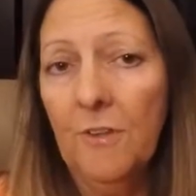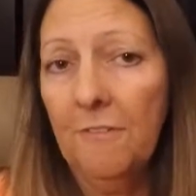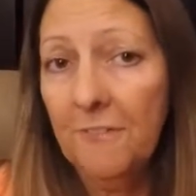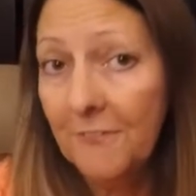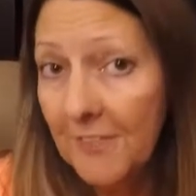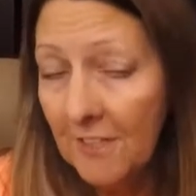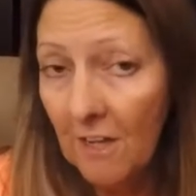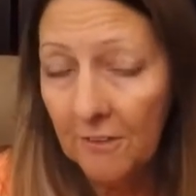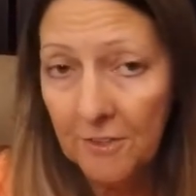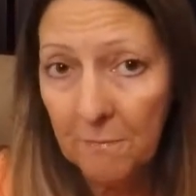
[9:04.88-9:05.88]
or the
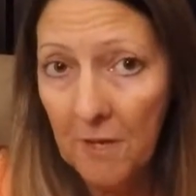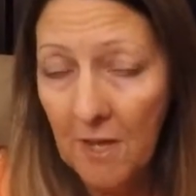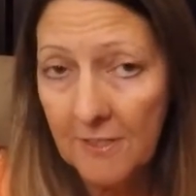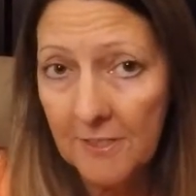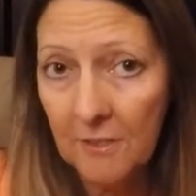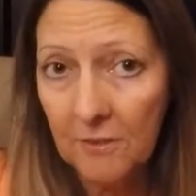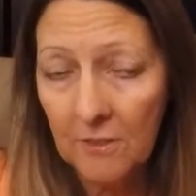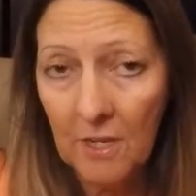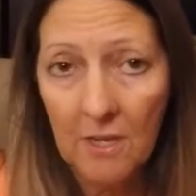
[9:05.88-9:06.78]
$50 deposit,